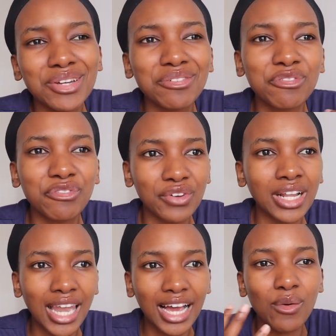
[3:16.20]
feel
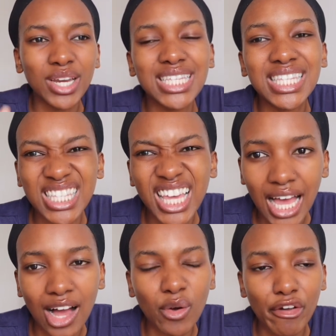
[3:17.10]
like, I wanna see
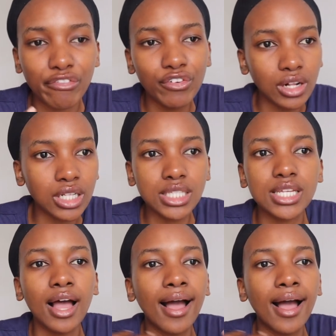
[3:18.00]
how I felt,